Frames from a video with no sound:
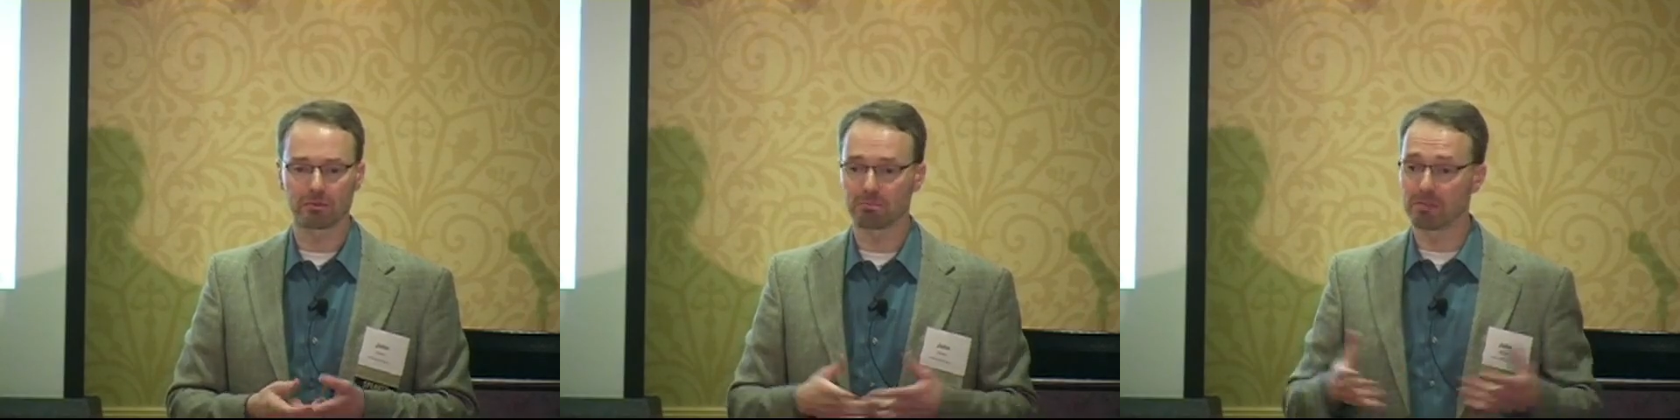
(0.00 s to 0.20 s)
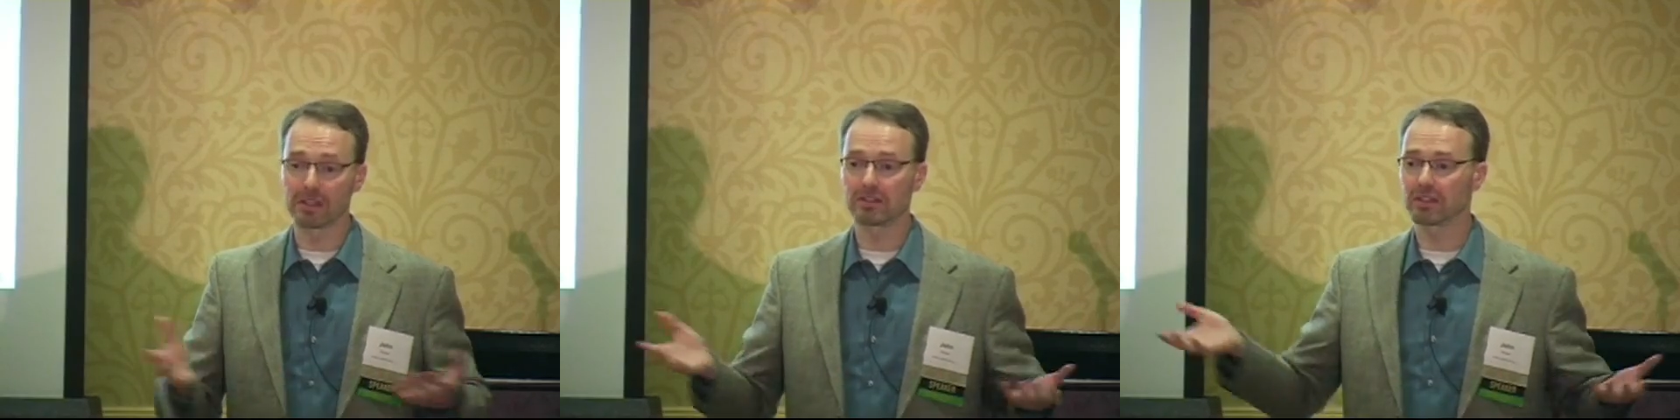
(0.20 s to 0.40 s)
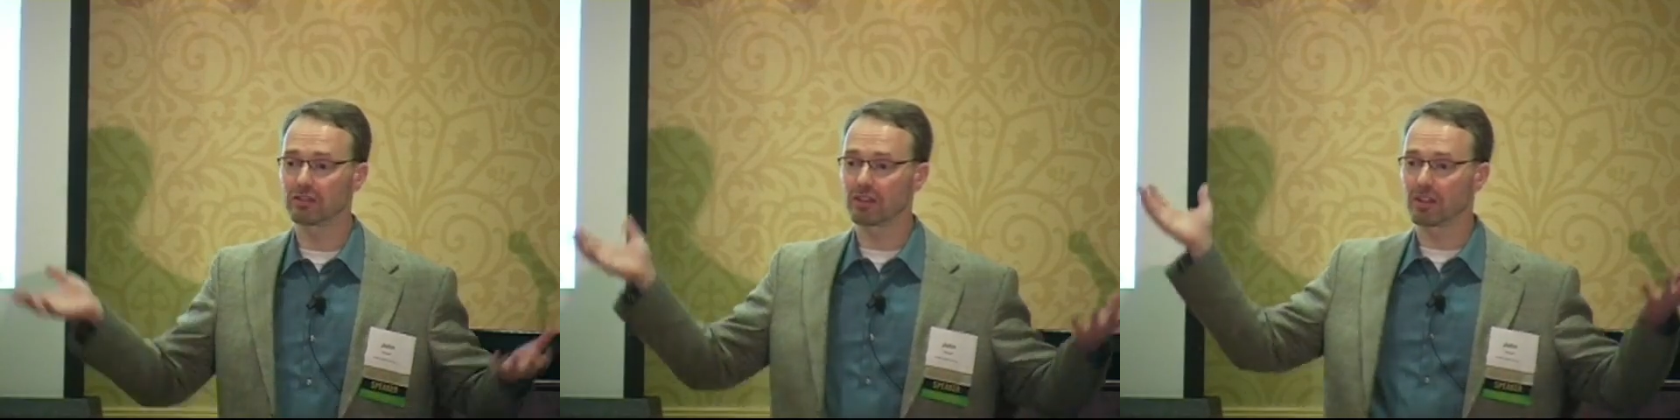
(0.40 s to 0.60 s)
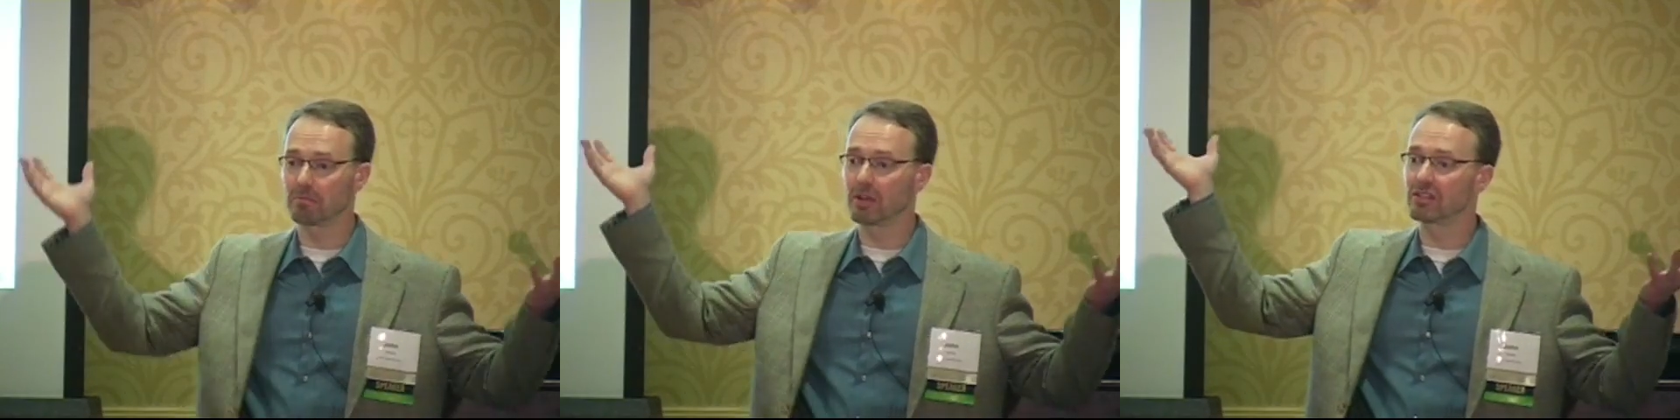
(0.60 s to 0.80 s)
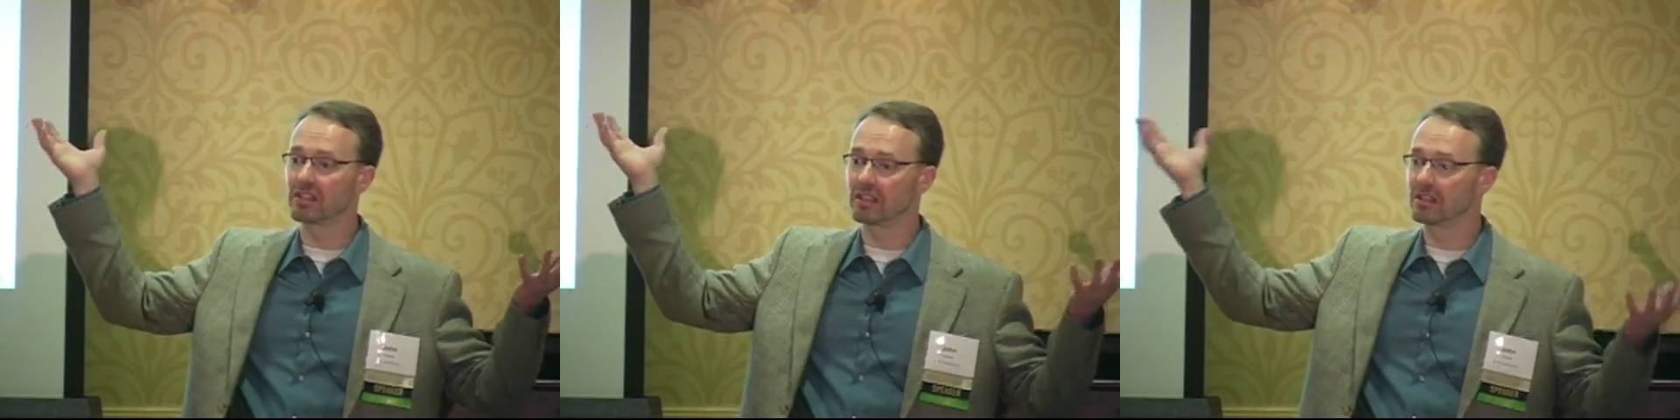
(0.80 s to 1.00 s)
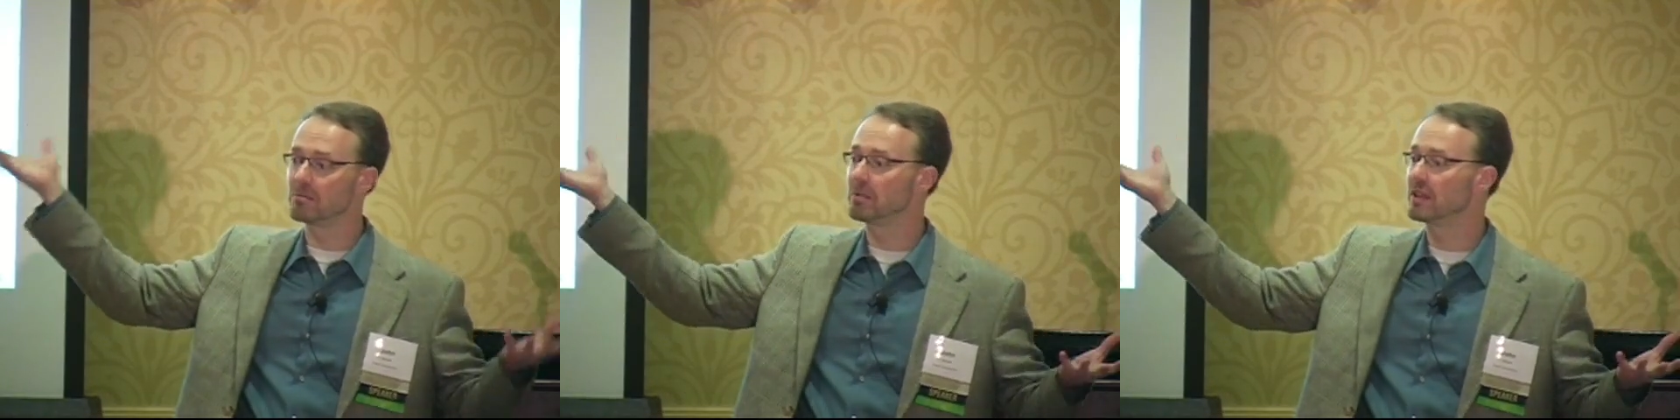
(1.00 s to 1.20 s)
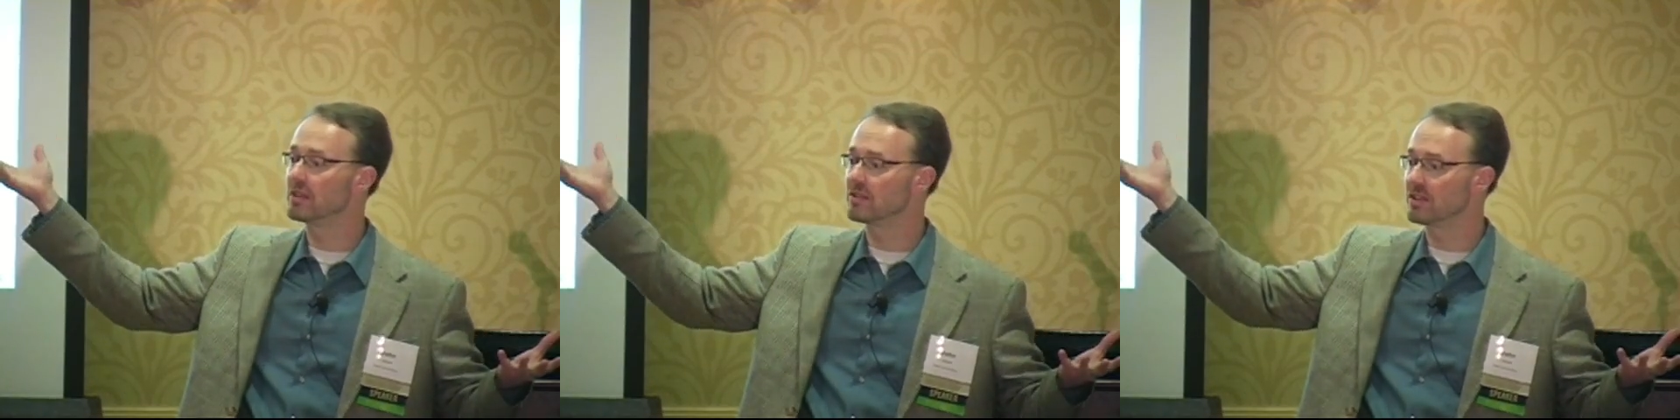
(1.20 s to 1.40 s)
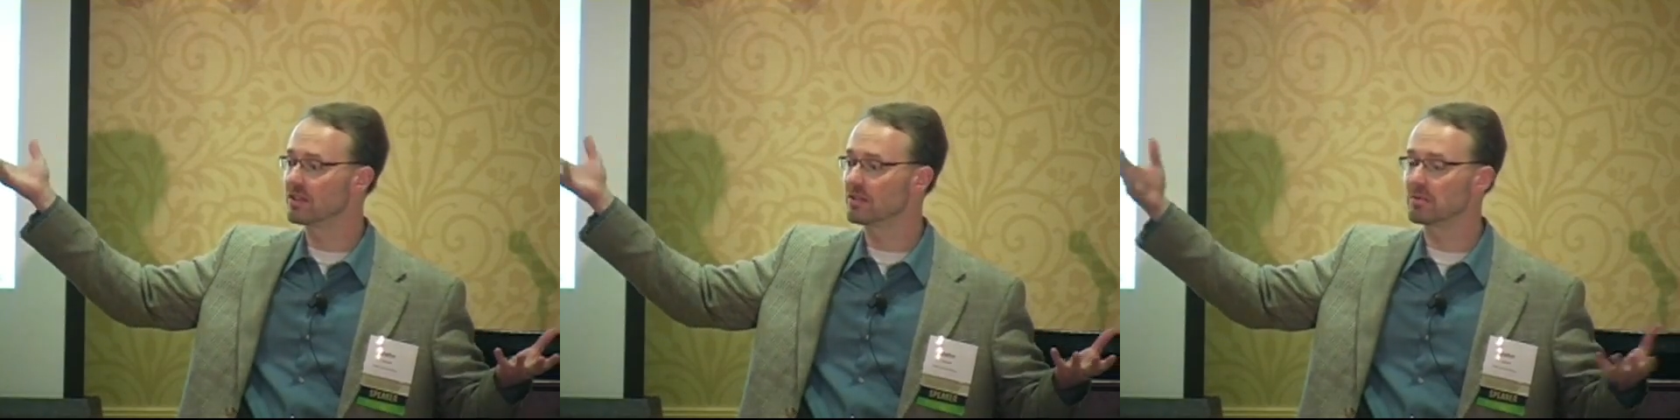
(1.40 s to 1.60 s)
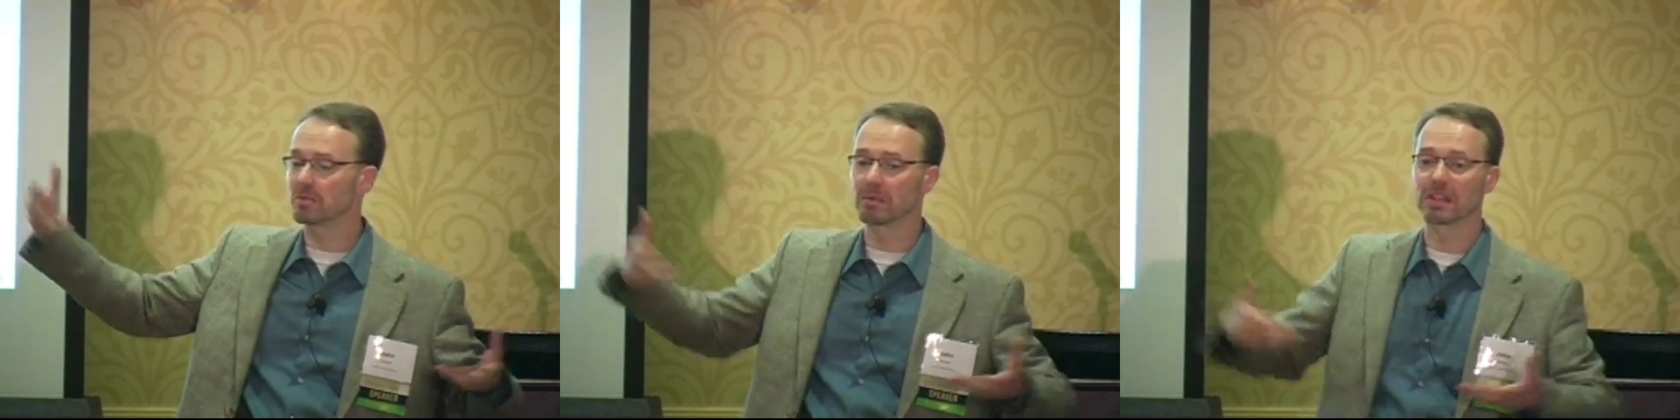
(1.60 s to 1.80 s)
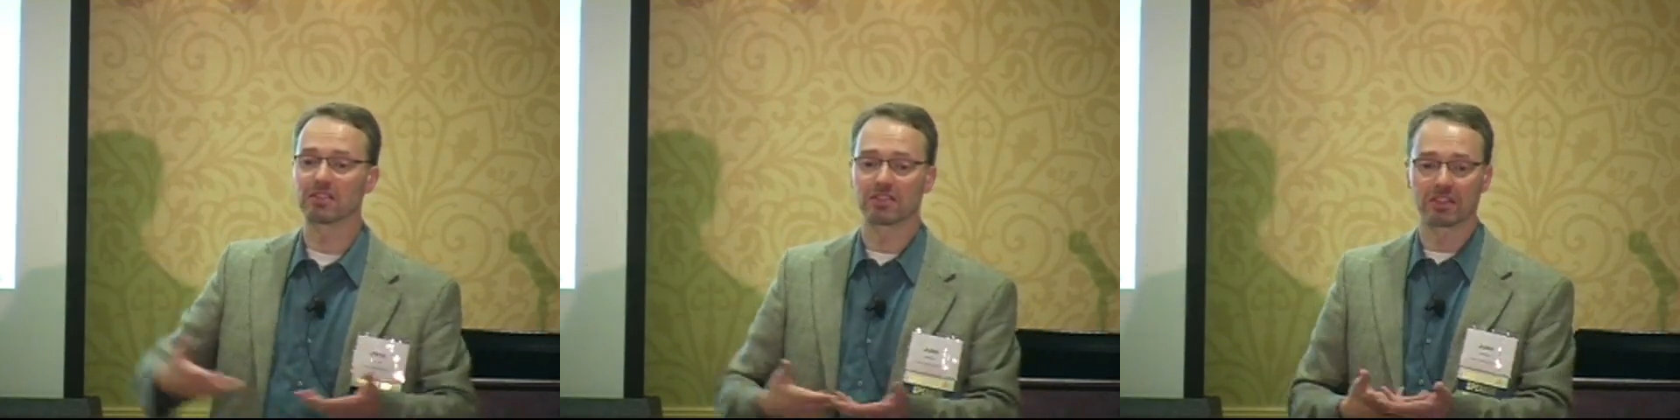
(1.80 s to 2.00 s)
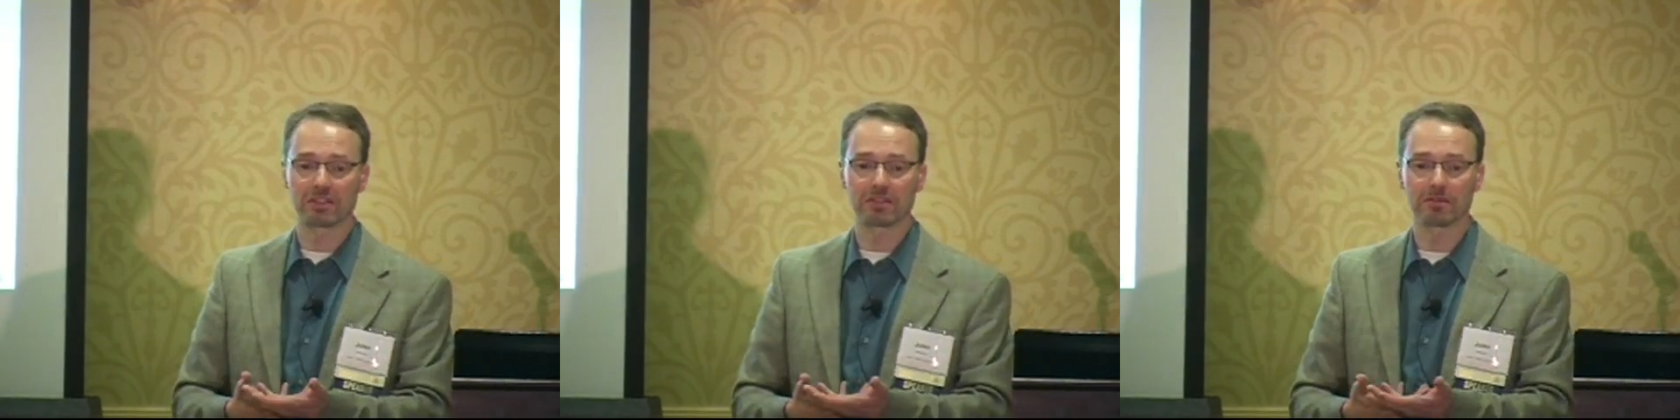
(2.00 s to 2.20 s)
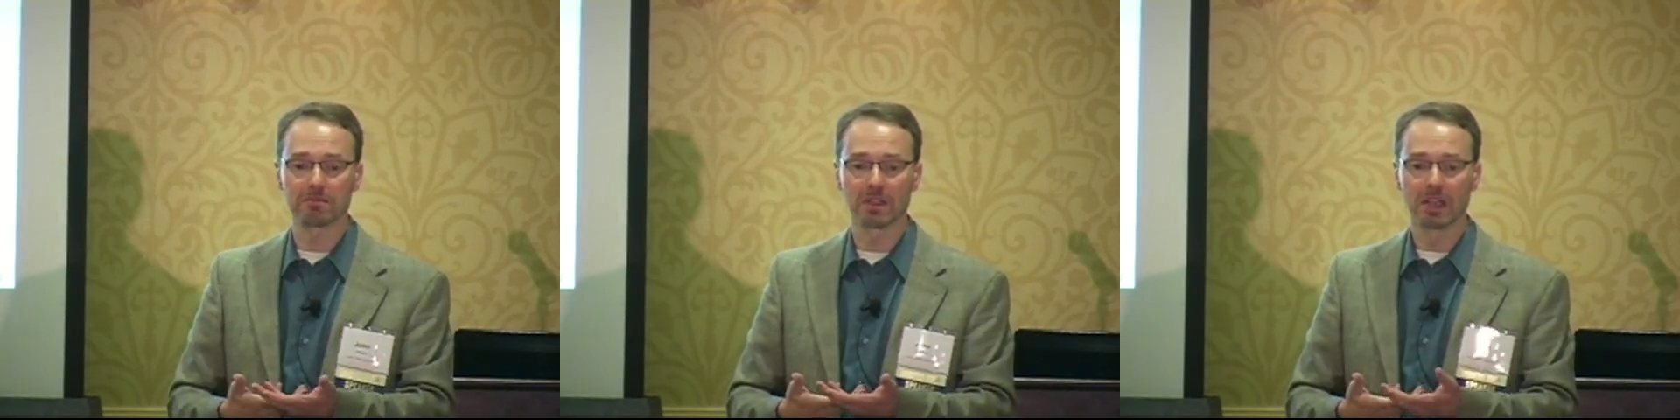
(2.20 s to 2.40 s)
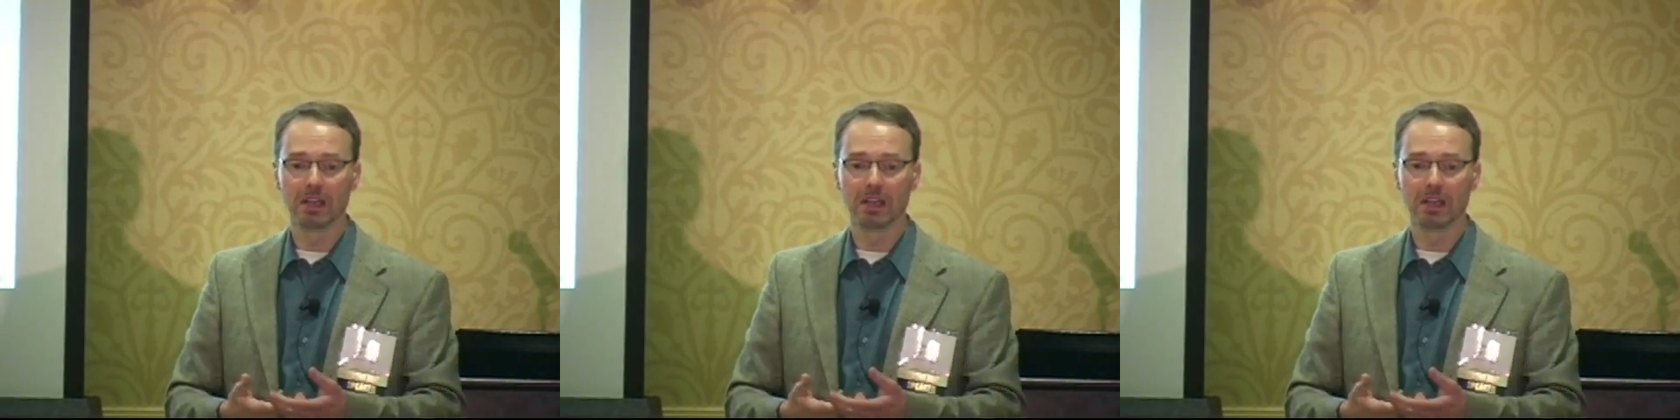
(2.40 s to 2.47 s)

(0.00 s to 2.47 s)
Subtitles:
Basically took a bunch of independent systems, made a system,